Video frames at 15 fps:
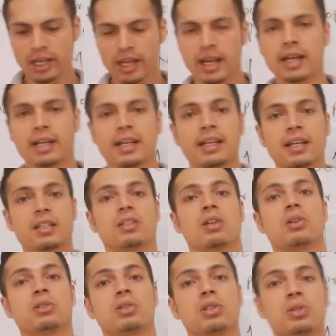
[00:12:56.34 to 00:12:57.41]
and it is
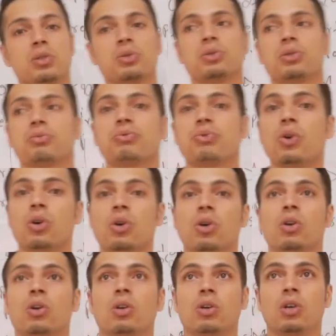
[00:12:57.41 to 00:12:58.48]
also used
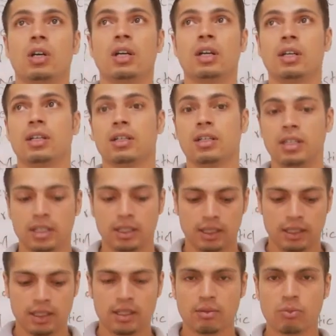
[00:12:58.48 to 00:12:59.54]
for
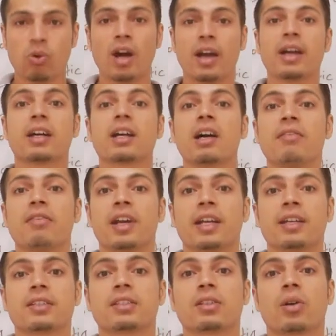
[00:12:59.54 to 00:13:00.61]
wire
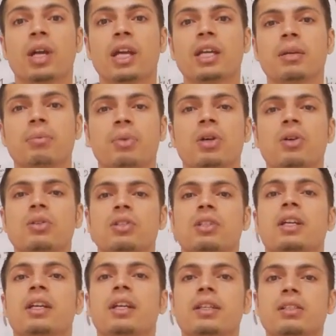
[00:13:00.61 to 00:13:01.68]
coverings, okay,
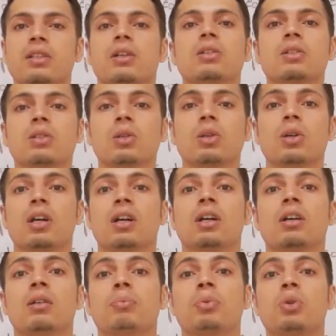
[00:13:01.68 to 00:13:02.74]
because it is also
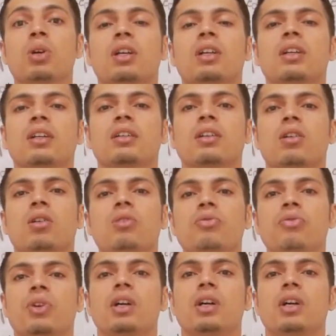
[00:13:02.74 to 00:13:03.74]
a poor conductor of